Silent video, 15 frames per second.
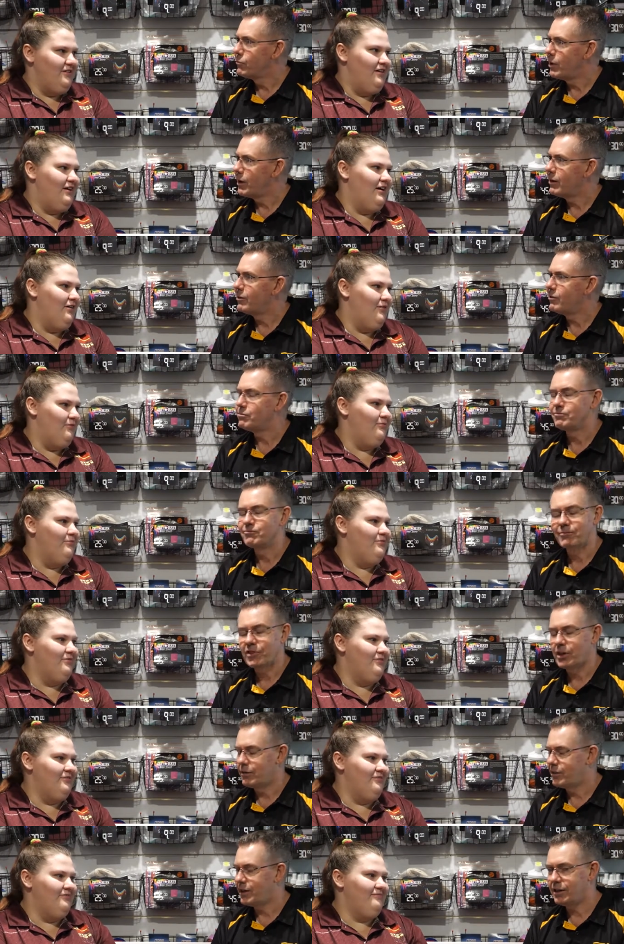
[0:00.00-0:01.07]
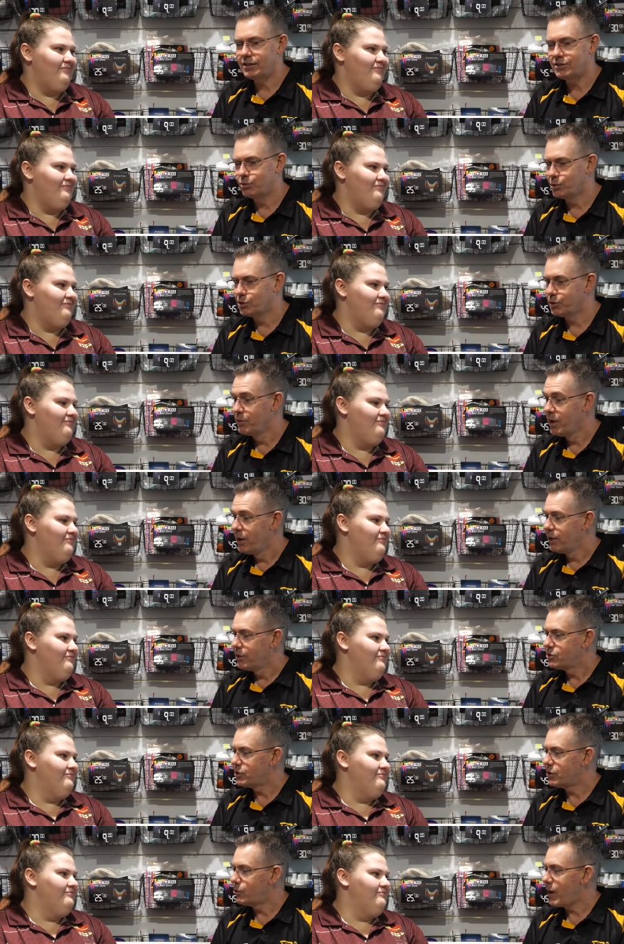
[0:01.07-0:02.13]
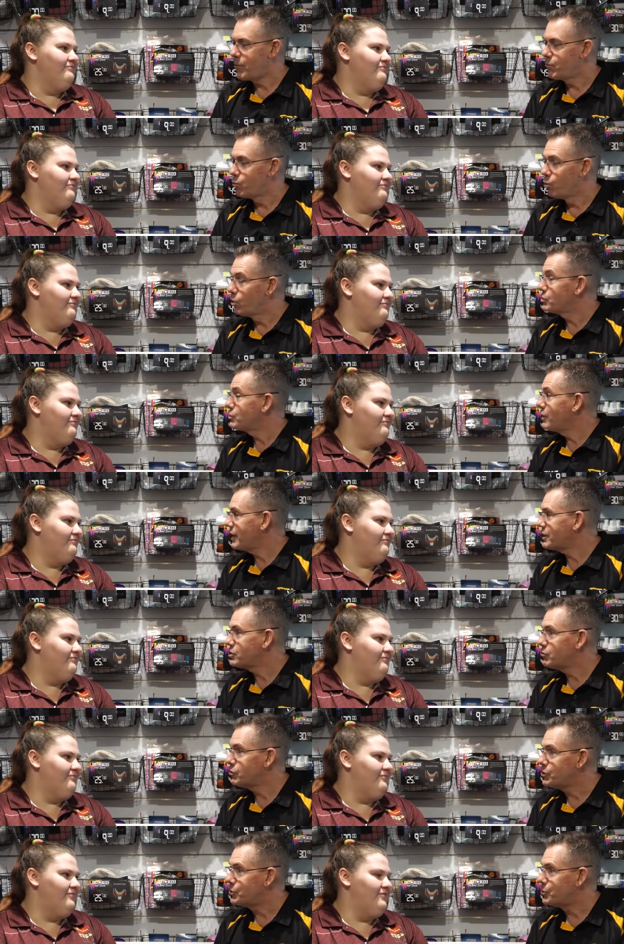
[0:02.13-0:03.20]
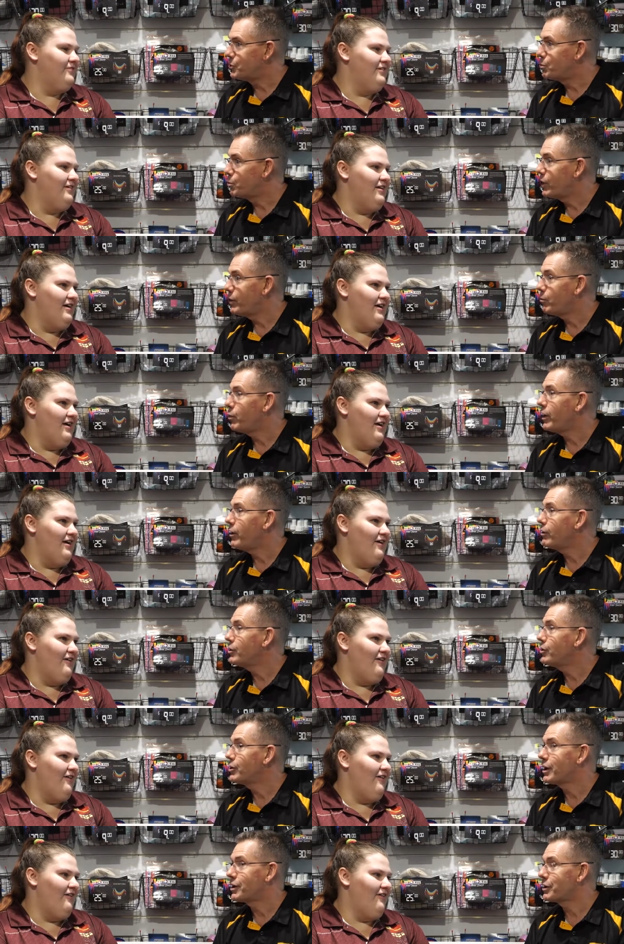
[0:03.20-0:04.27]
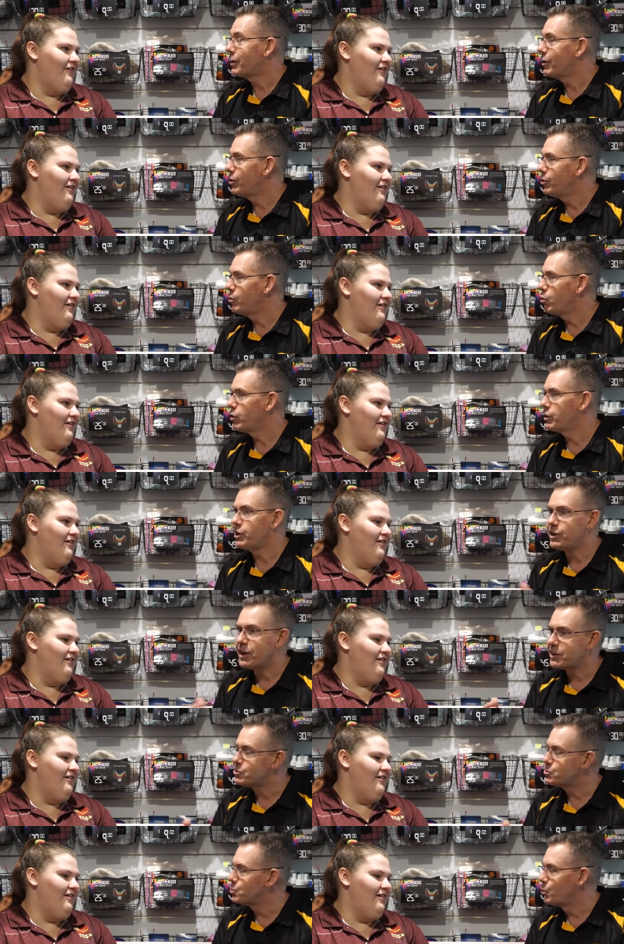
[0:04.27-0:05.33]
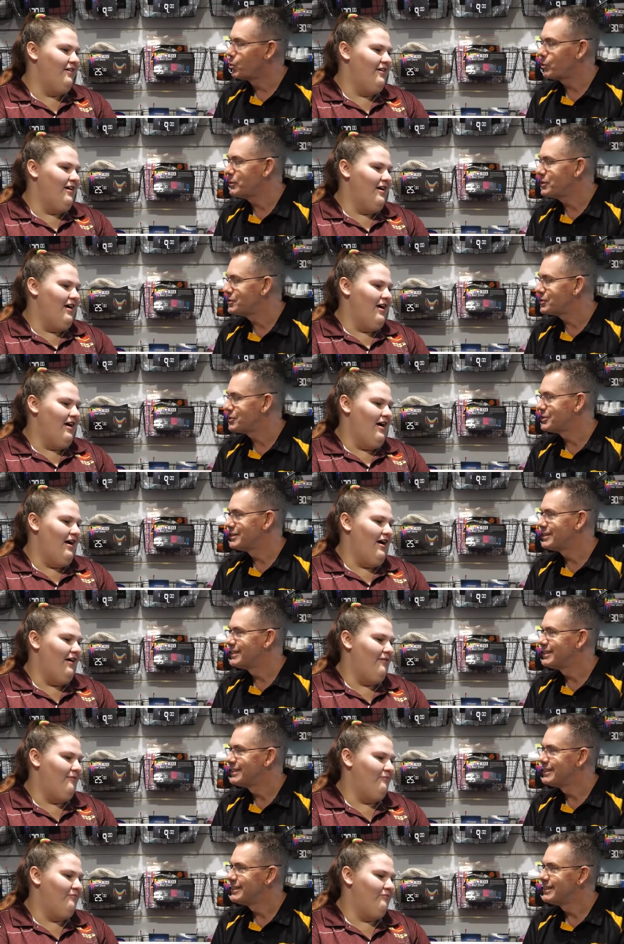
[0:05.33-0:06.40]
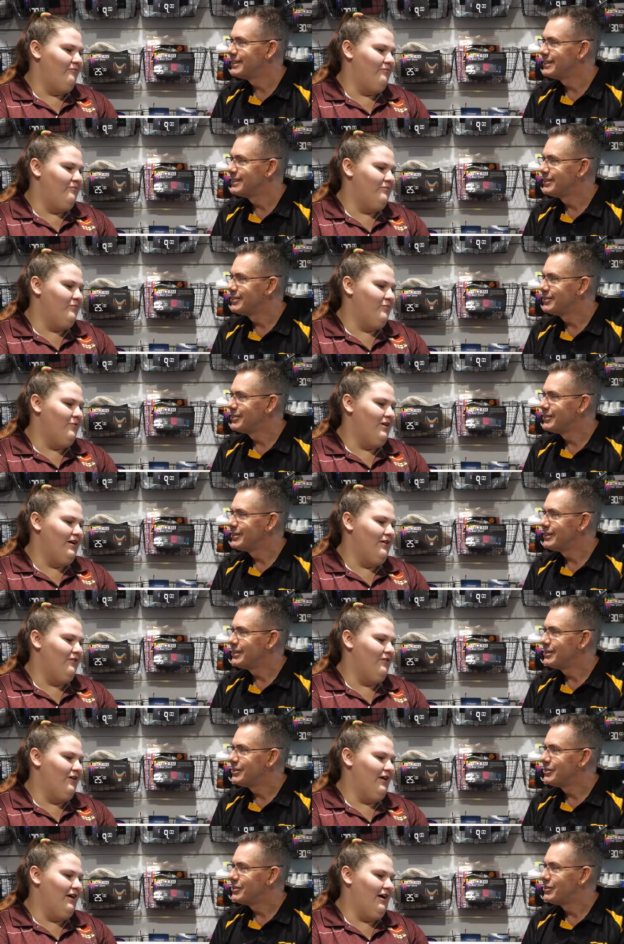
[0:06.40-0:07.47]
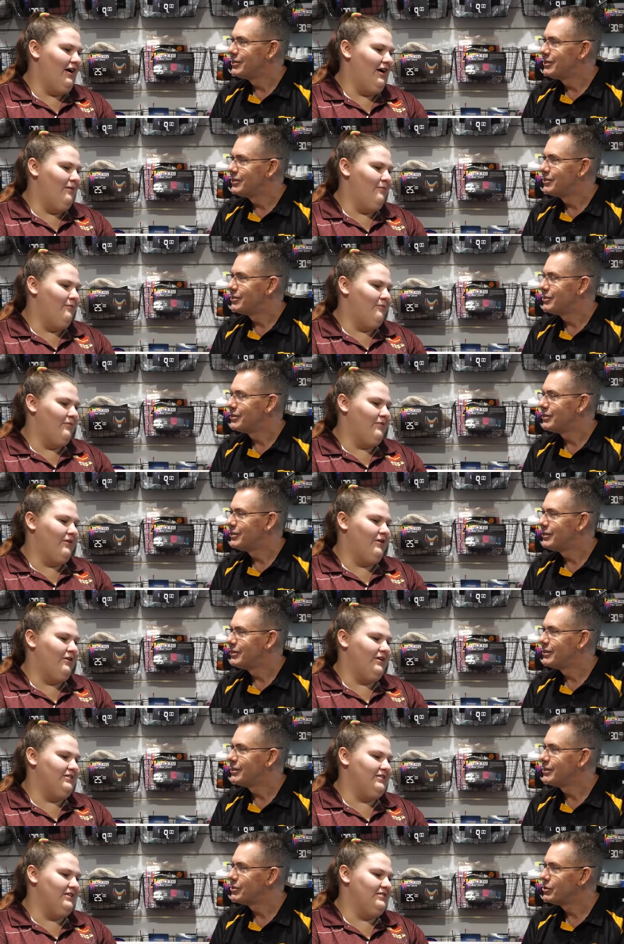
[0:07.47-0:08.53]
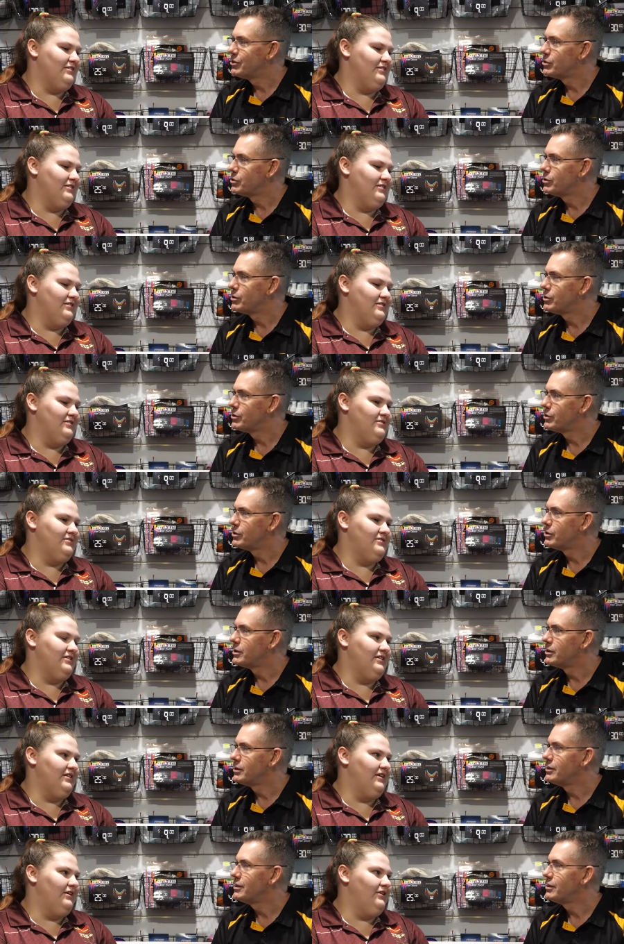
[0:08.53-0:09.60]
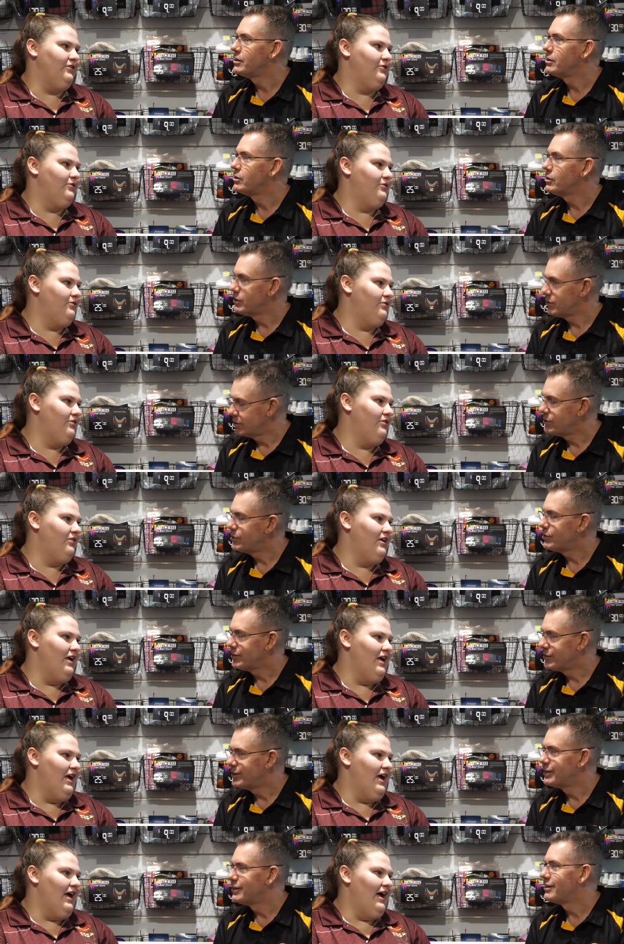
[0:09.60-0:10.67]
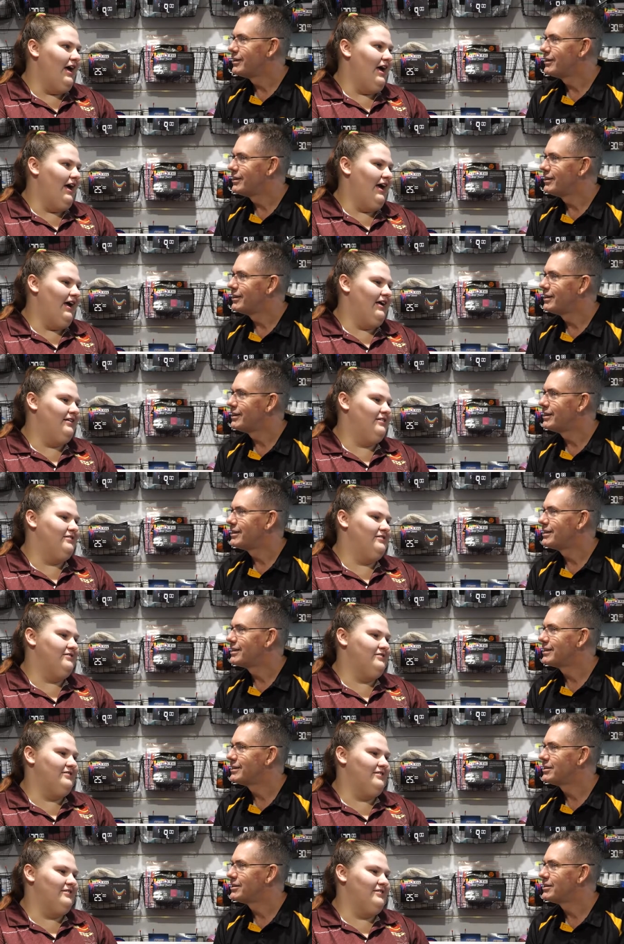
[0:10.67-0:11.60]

Speaker 1: No, help. that is awesome. So, um, what's next for you? Where, where are you going to go? What are your next tournaments?
Speaker 2: Um, well, I'm going down to Sydney Youth and